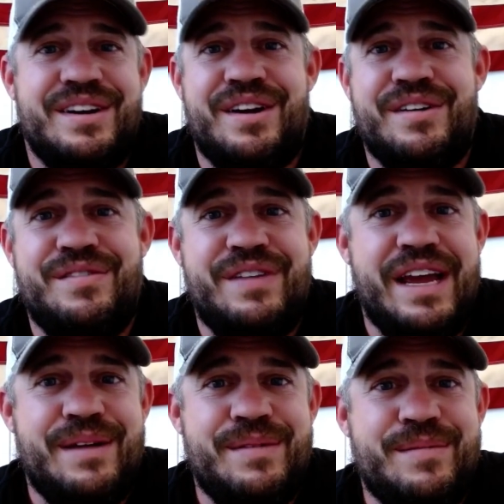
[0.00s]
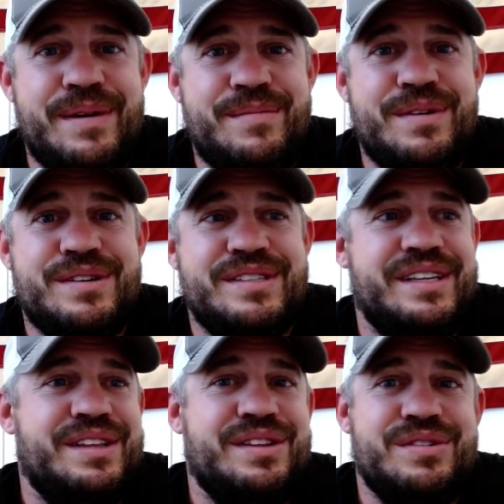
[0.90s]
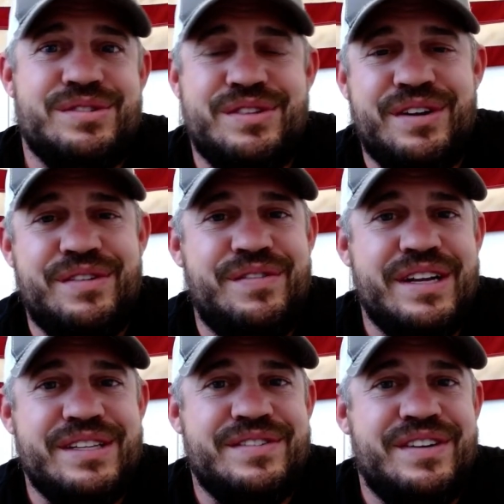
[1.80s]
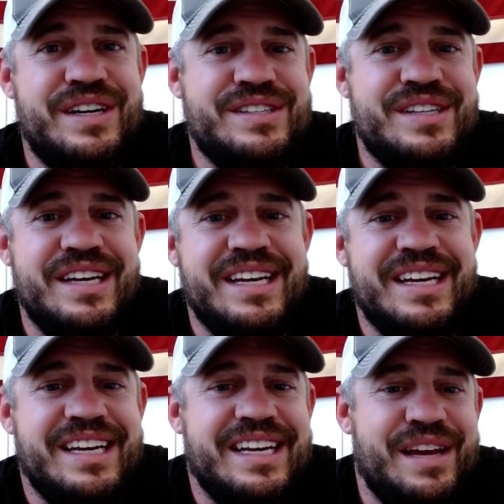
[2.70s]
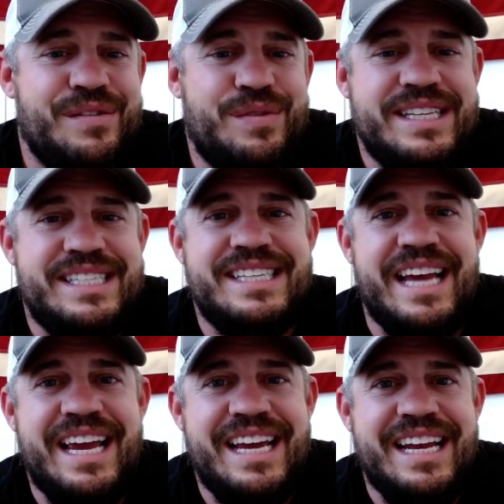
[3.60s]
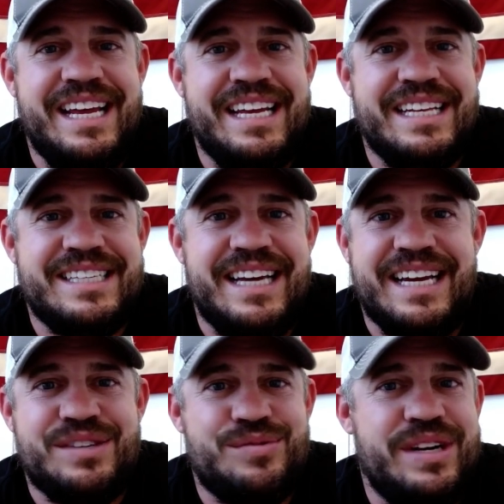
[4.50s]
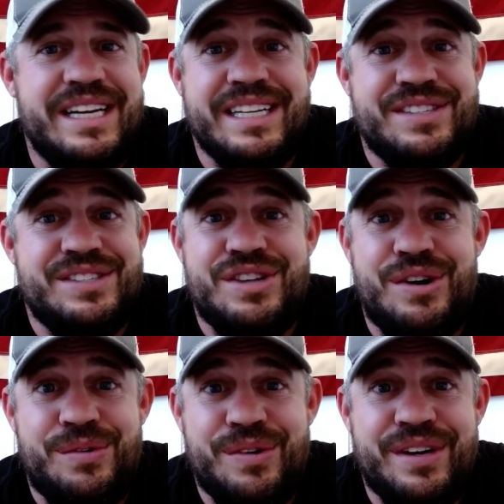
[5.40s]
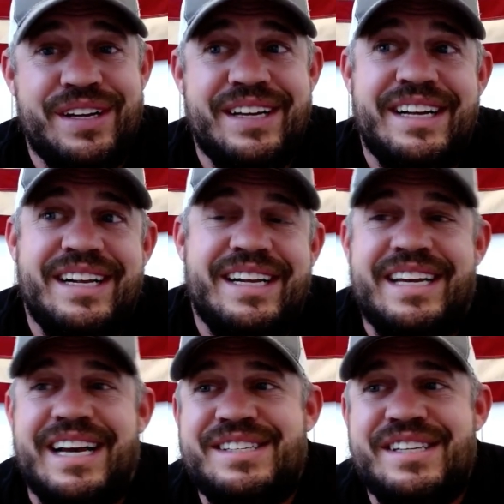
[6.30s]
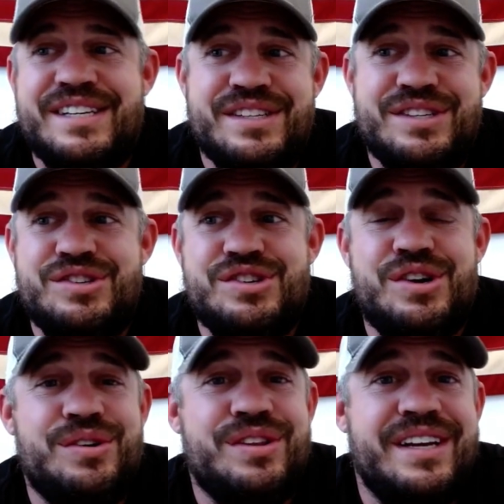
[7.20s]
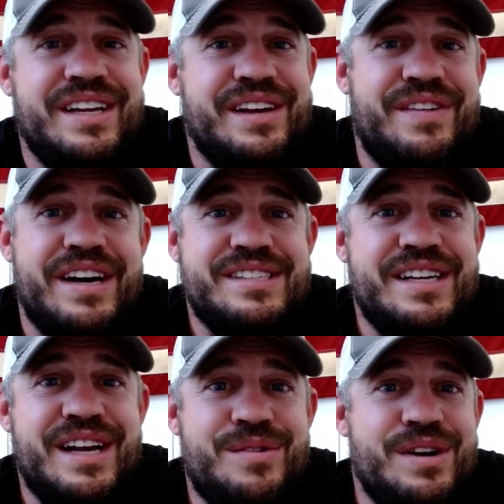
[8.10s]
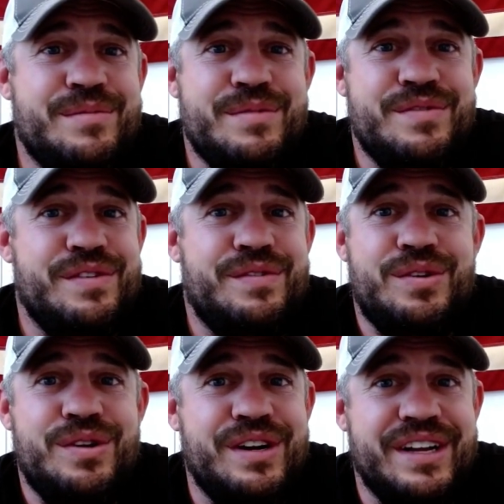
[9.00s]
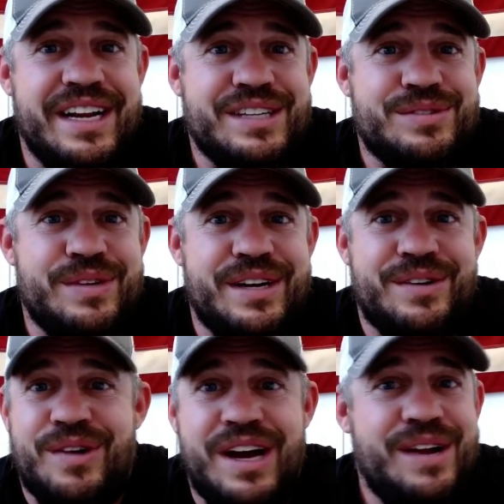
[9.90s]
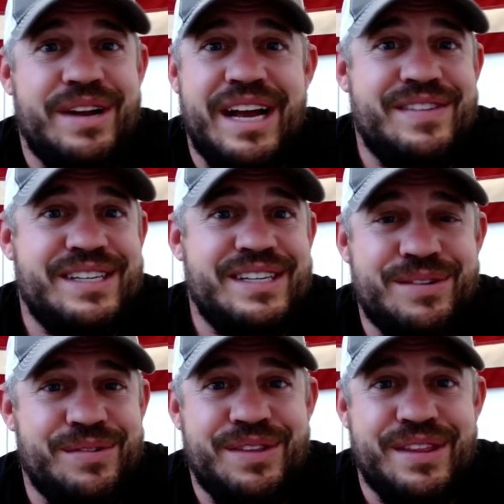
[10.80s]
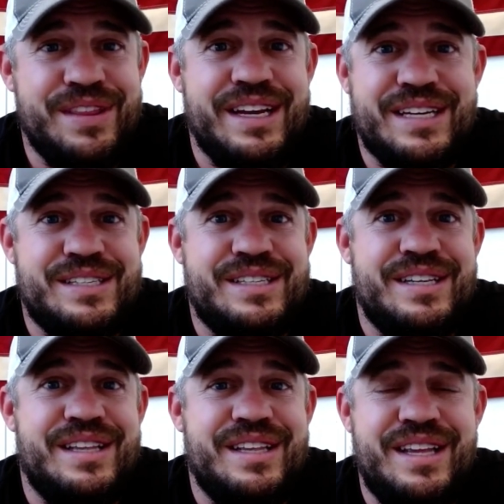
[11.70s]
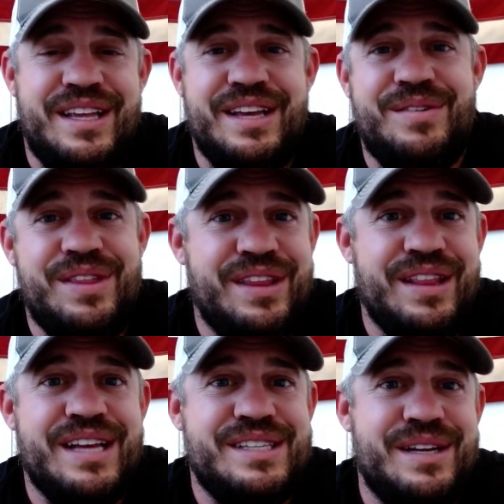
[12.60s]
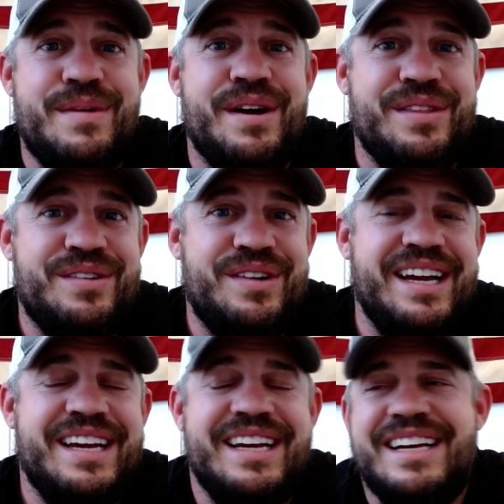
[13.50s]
our family members, and then those that are friends of ours, if we say it, it's like it's written in stone. Cassie has this joke that if I said I wanted to move to Florida next week, Ryan would have it done within less than a month, right?